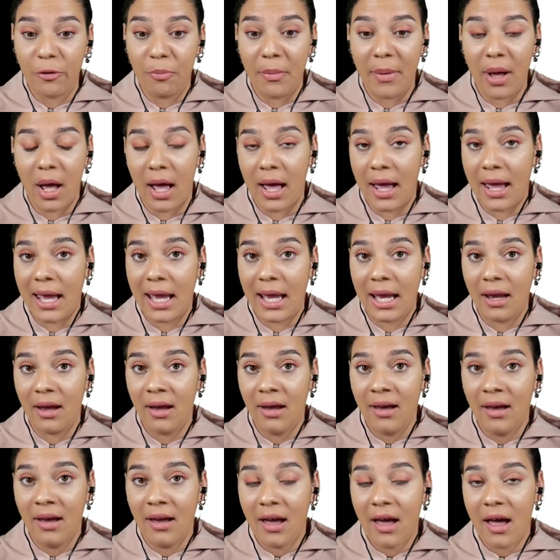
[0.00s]
my
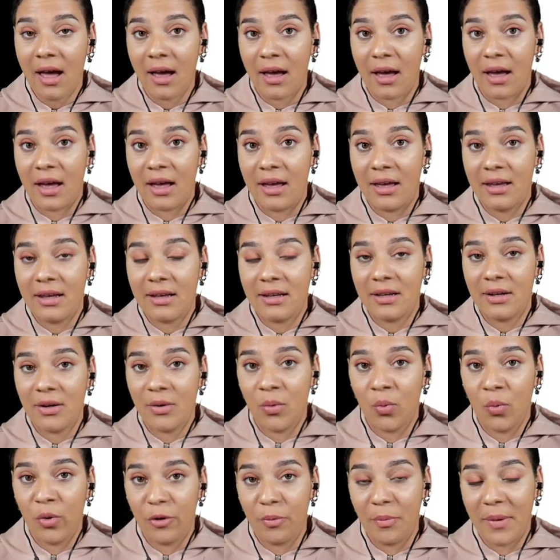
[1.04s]
uh,
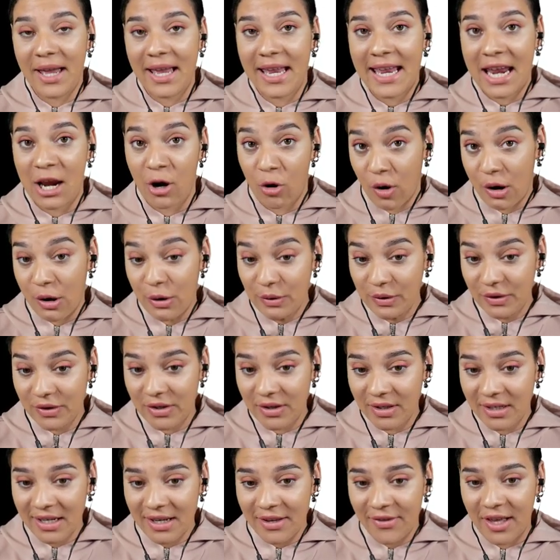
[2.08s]
with my arrows.
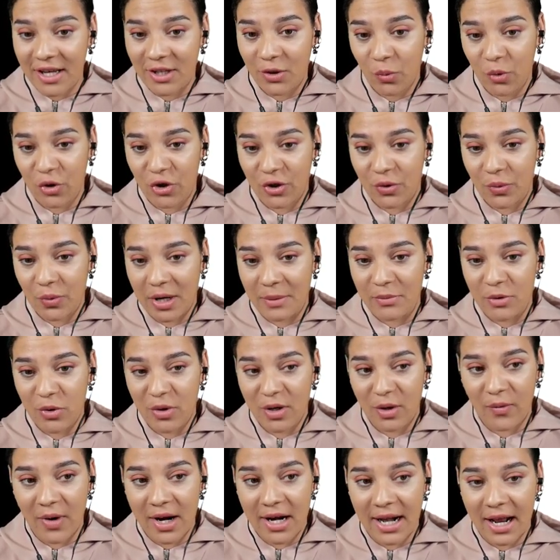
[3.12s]
That's which is what I'm
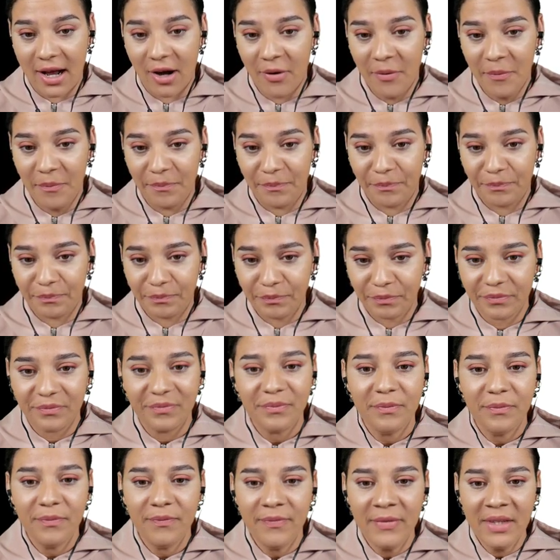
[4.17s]
doing right now
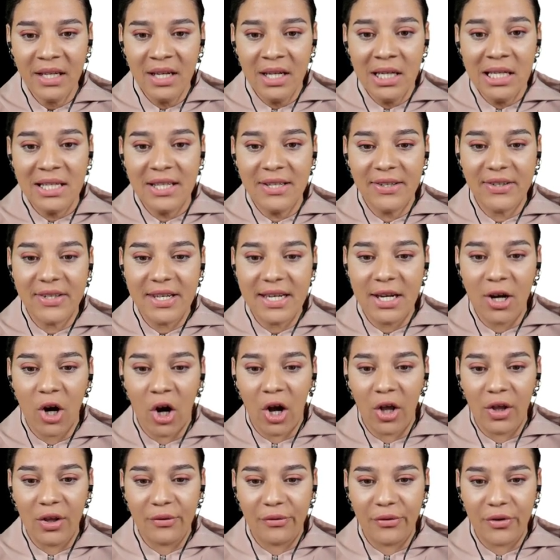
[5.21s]
to see
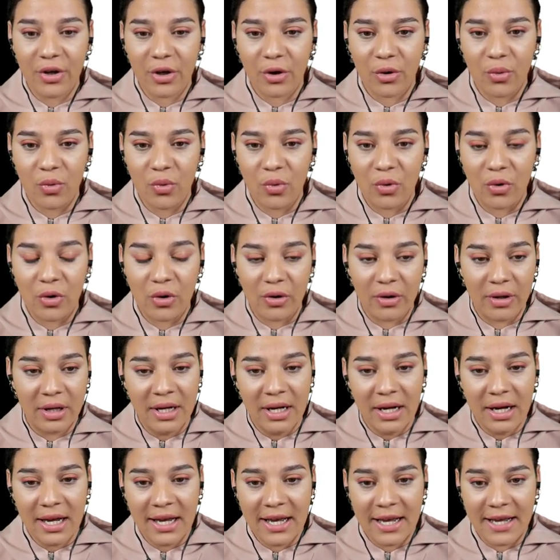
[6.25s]
all of the cool
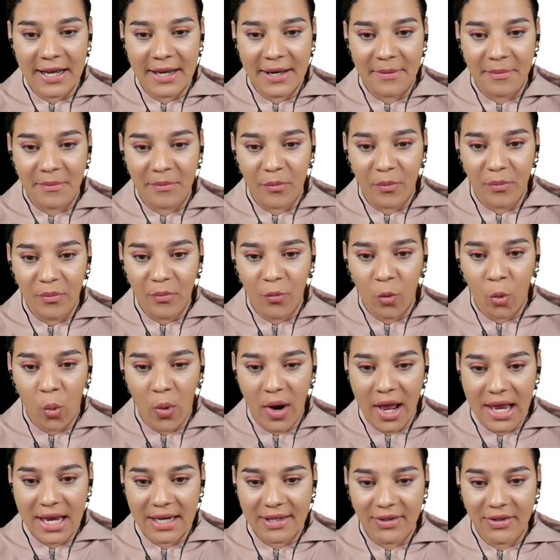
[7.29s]
um,
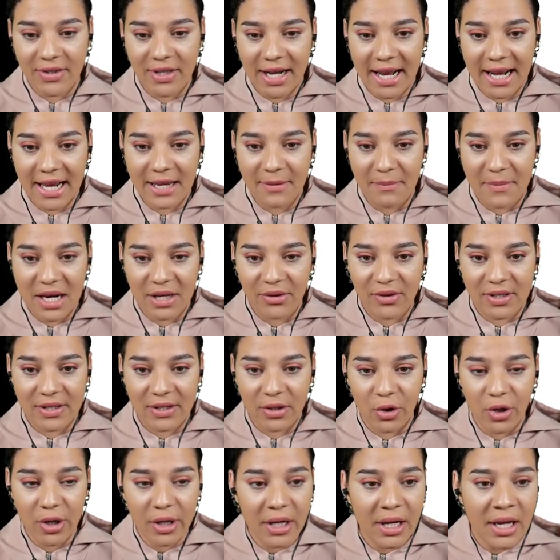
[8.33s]
ways that I can make this
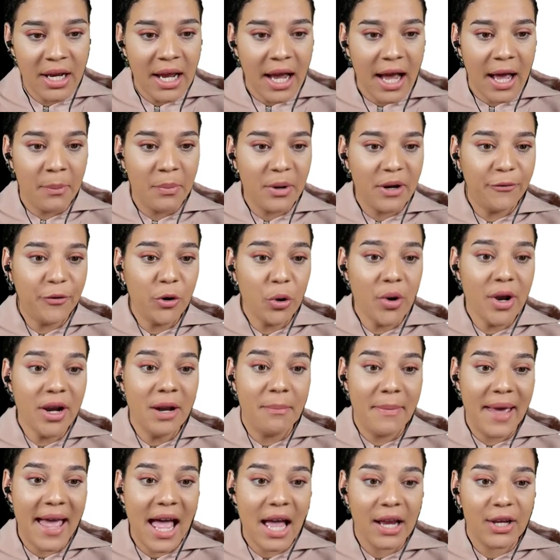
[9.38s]
look. Uh, but if you're on a
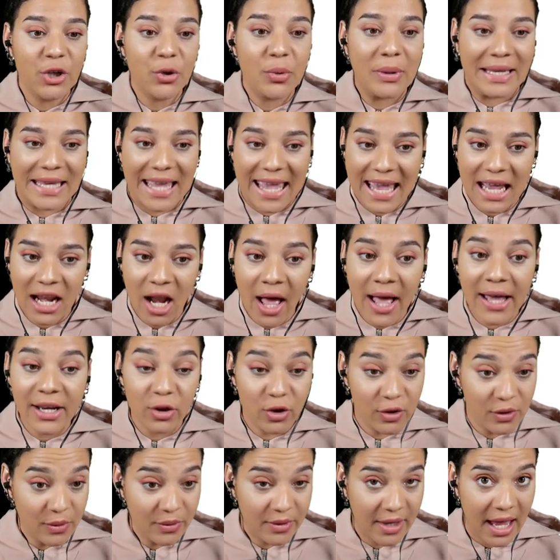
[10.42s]
Mac, you cannot
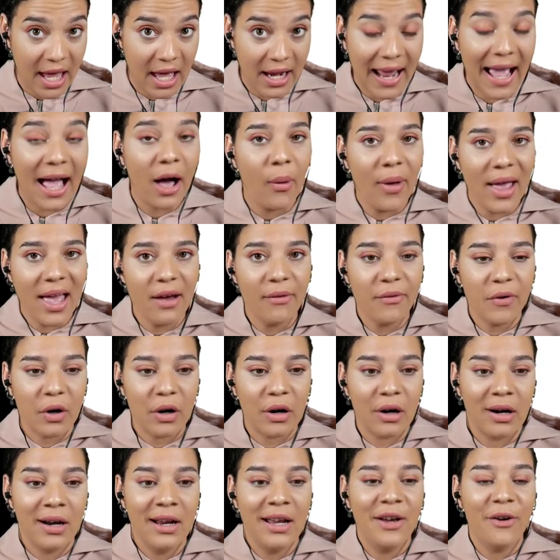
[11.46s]
do that.
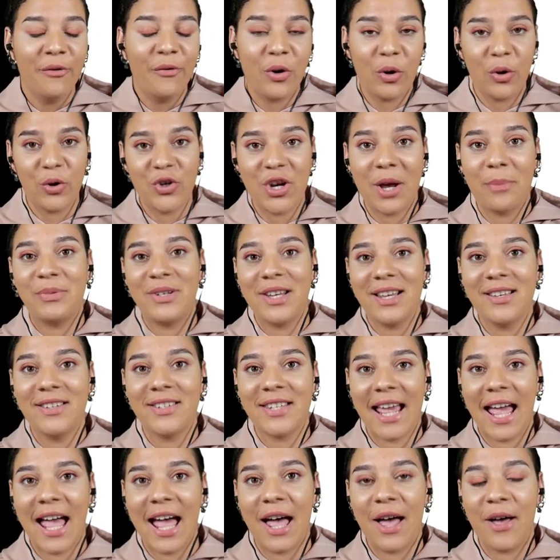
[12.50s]
However, Photoshop does
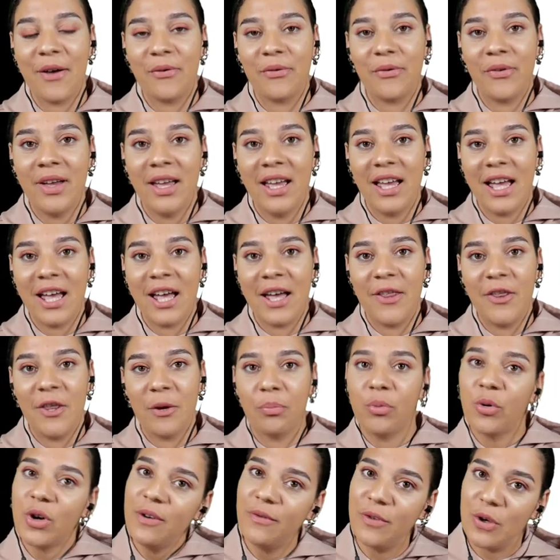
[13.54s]
have uh, the
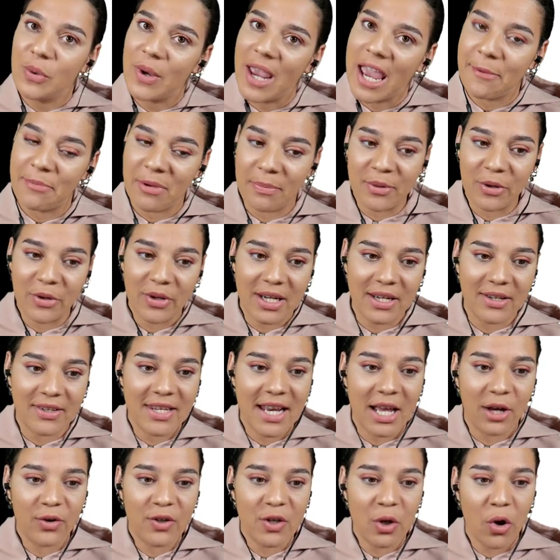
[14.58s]
preview capabilities
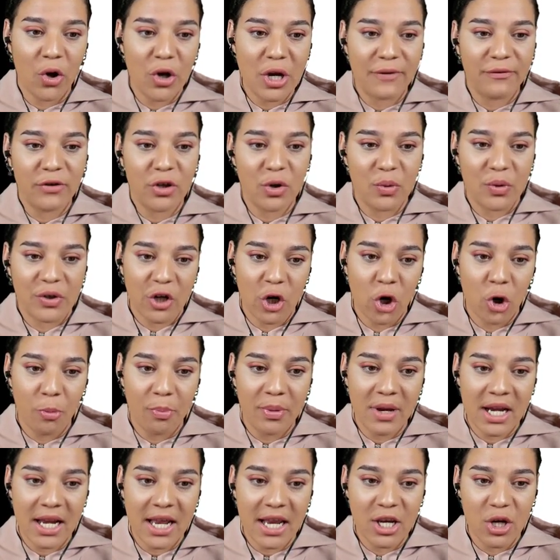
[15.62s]
now. So all you have to do is
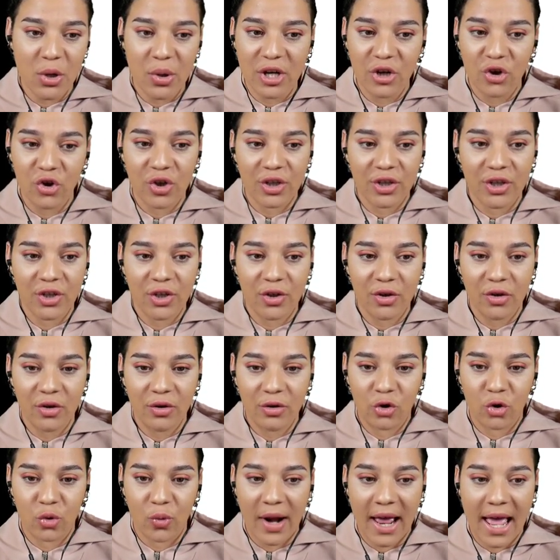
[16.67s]
open and you can just
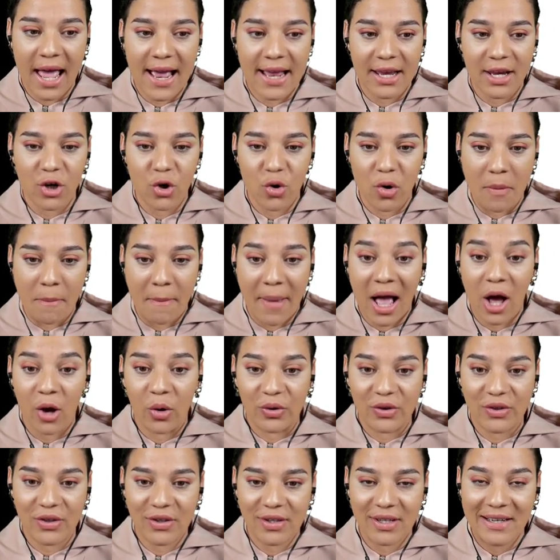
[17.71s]
drag your
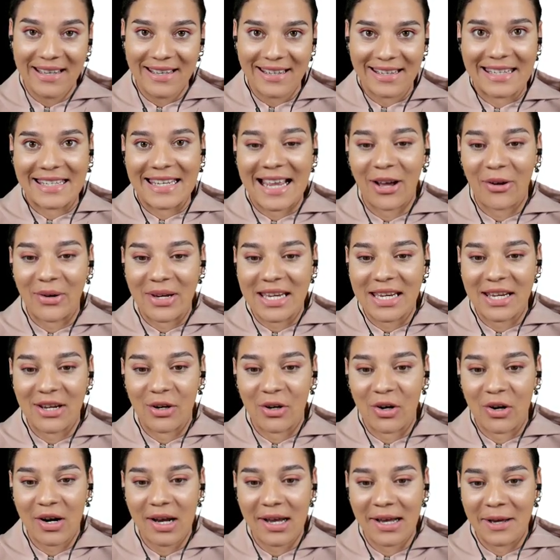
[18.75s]
mouse down
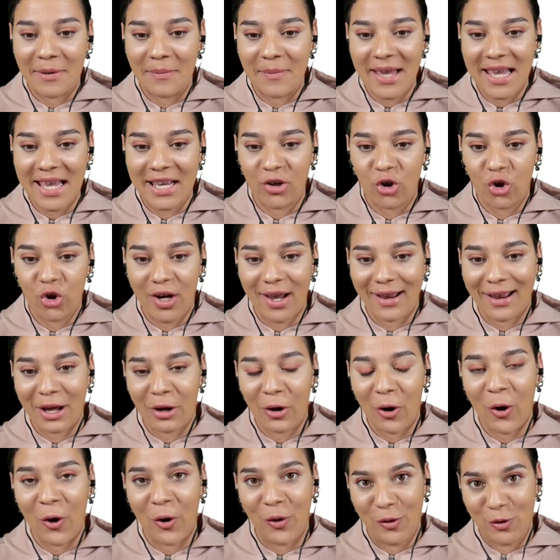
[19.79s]
here um, and check out
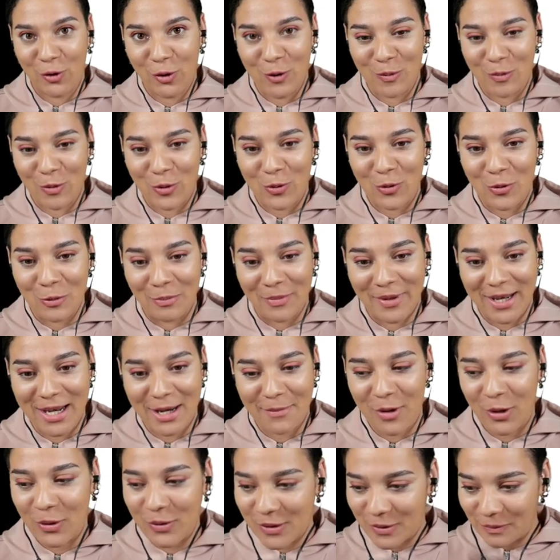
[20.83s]
all the super cool blending
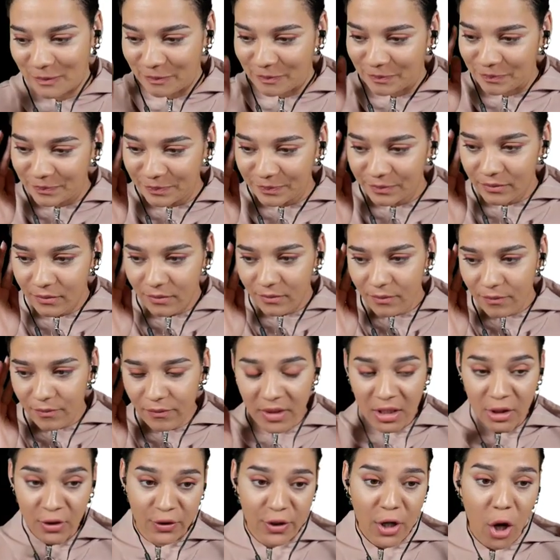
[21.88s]
modes.
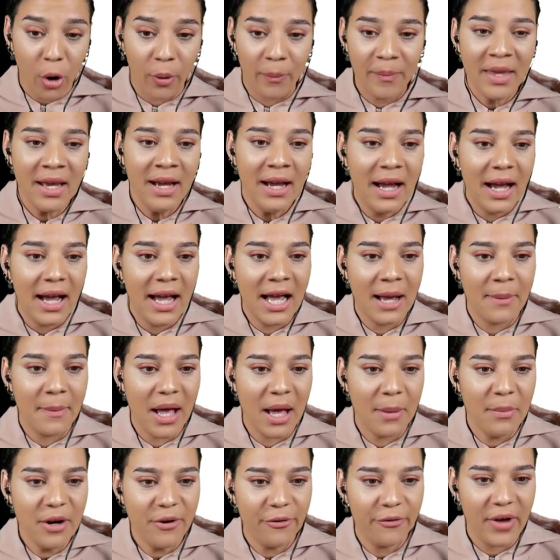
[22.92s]
So um,
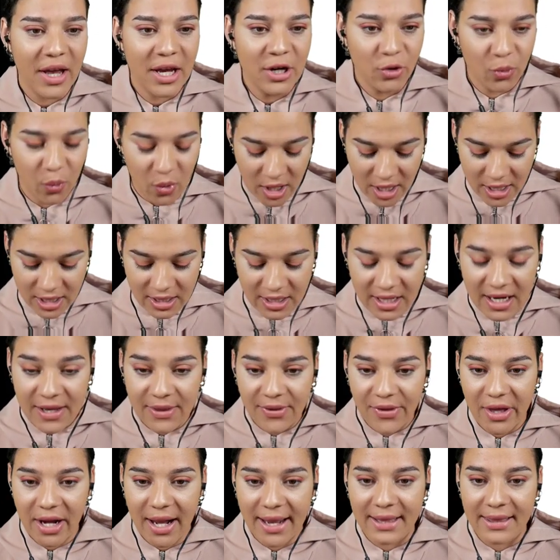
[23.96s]
I'm going to find one
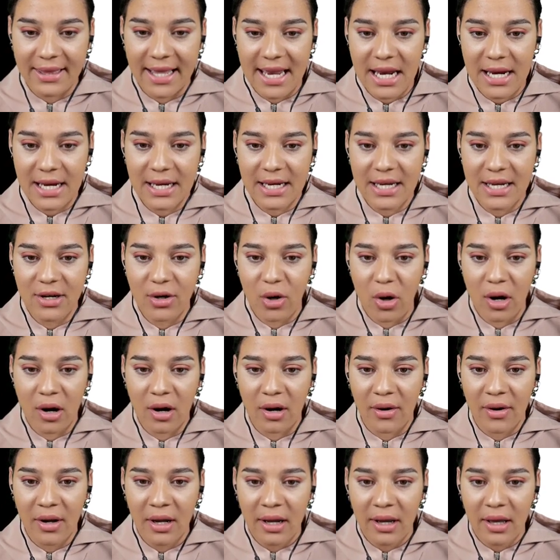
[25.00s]
that I like
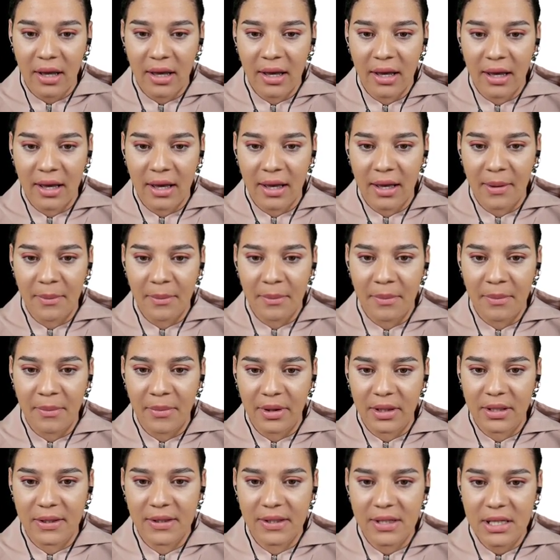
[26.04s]
here. Um,
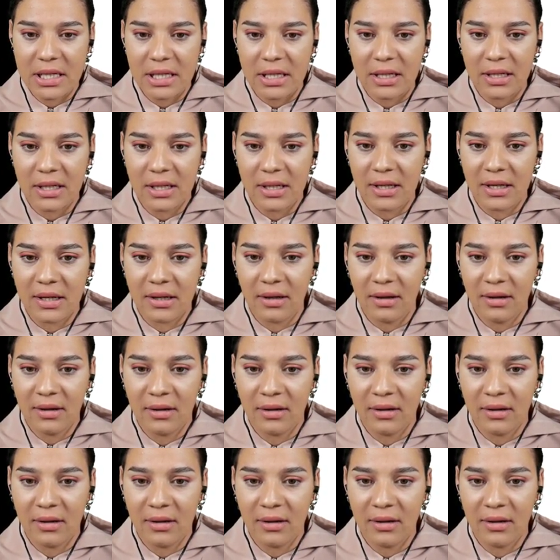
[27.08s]
let's see.